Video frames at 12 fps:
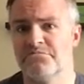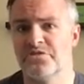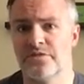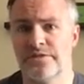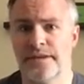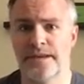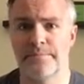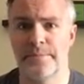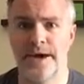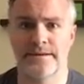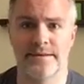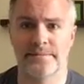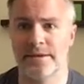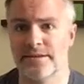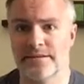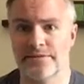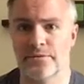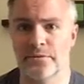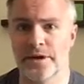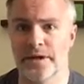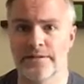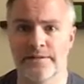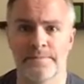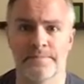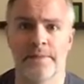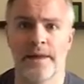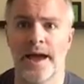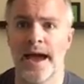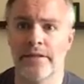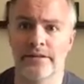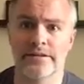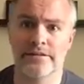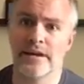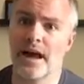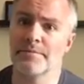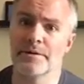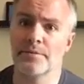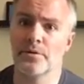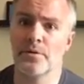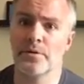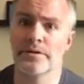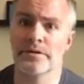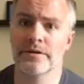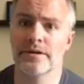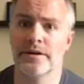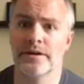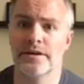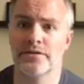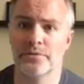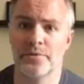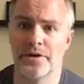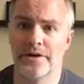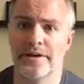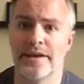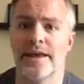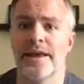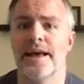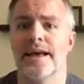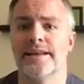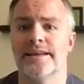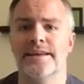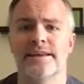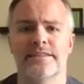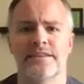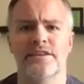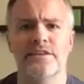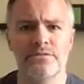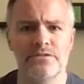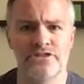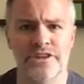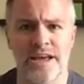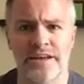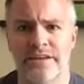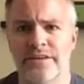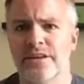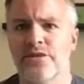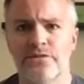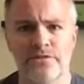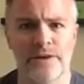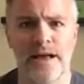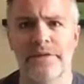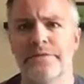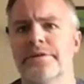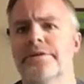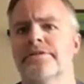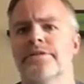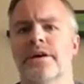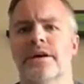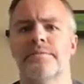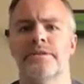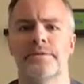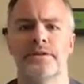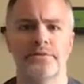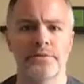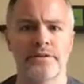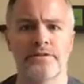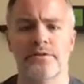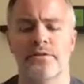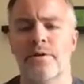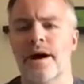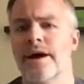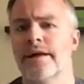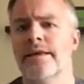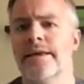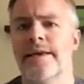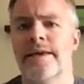sort of an impact on me in different ways. Alex the Comic Book Hoarder is one, and he has a huge channel, huge followers. He's been doing this for a while.